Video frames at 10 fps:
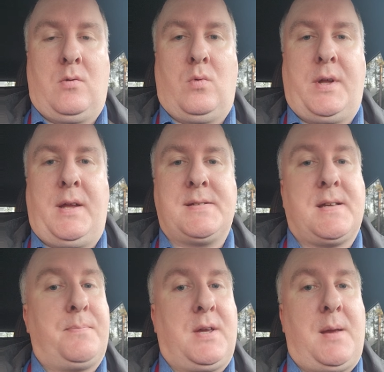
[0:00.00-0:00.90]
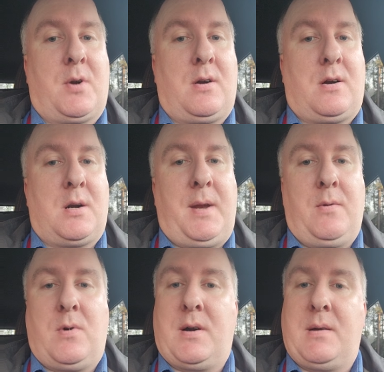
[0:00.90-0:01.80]
What is up, Gamer Army?
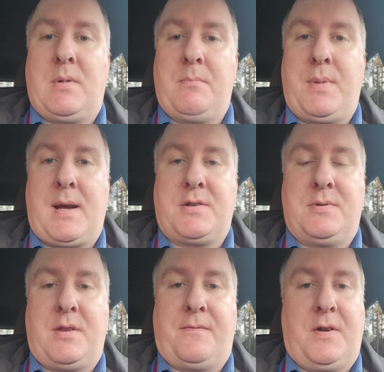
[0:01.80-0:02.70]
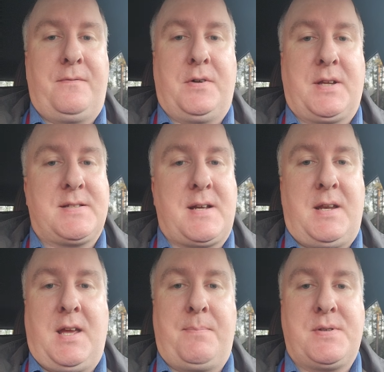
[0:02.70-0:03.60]
Welcome back to another fun-filled,
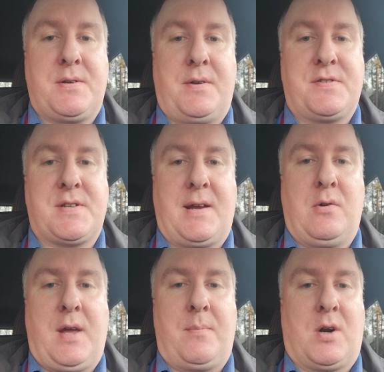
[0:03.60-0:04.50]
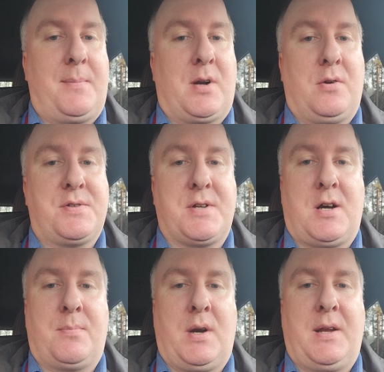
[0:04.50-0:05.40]
exciting episode of Psycho Gamer. I'm your host,
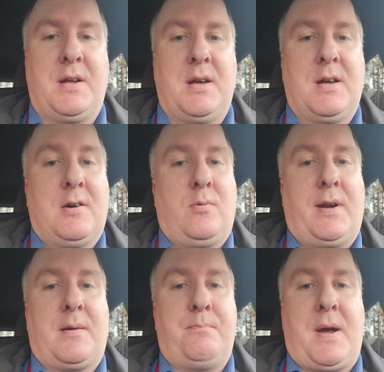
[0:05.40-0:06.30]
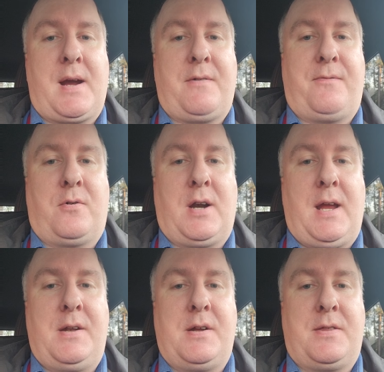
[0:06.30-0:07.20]
Aubrey, and we are back for
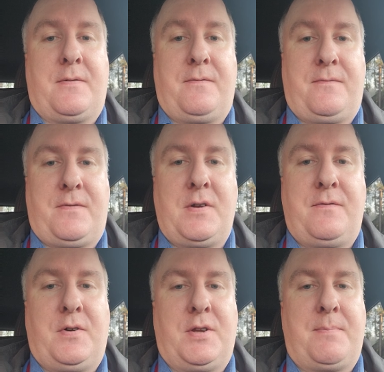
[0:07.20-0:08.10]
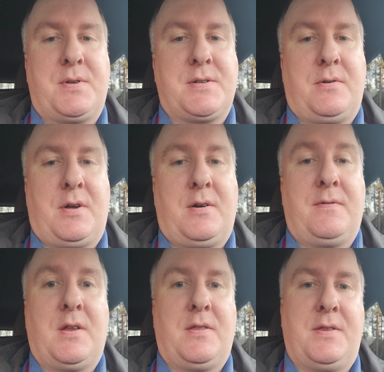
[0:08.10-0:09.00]
another fun-filled episode
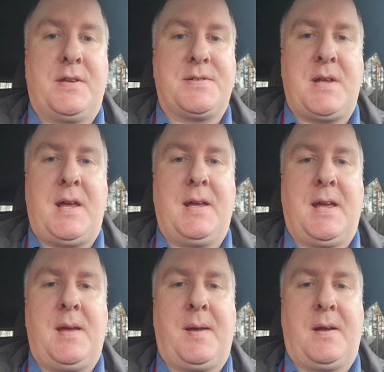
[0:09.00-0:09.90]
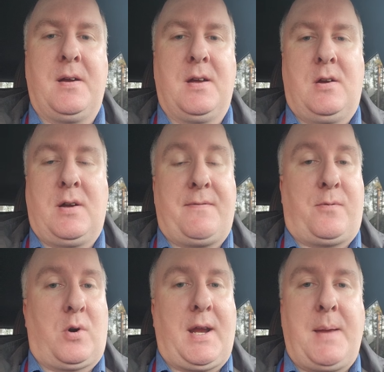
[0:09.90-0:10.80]
of This Day in Gaming. We've got
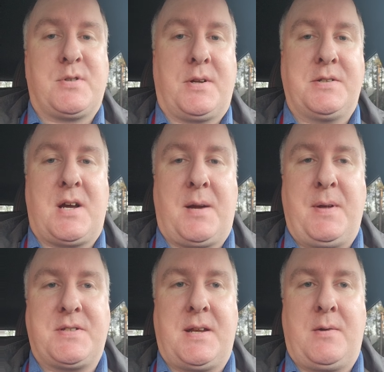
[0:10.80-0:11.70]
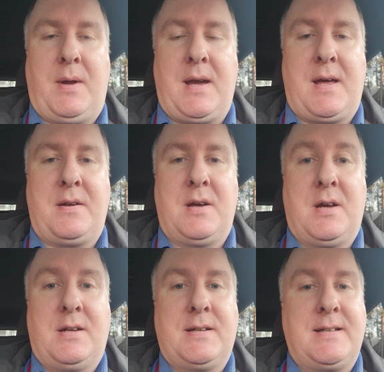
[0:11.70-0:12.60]
four games we're going to talk about today. We got
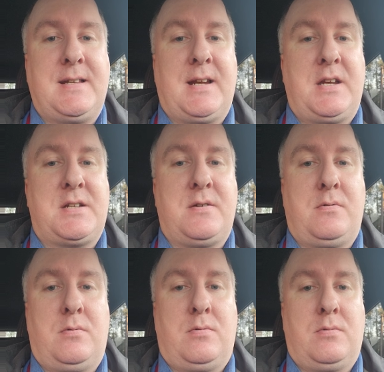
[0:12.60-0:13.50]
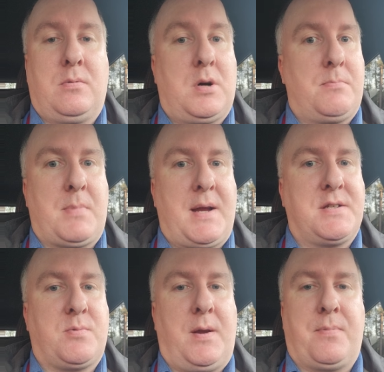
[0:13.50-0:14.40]
1992,
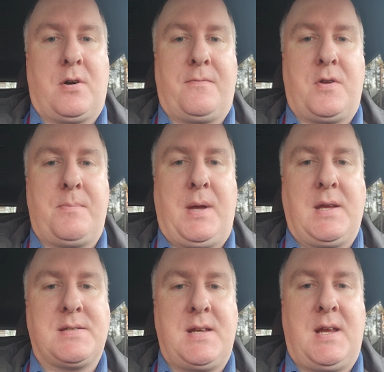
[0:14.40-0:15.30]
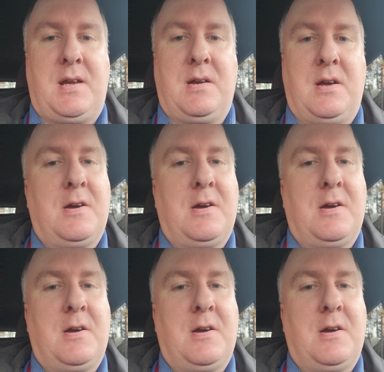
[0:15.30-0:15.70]
Minesweeper for the PC.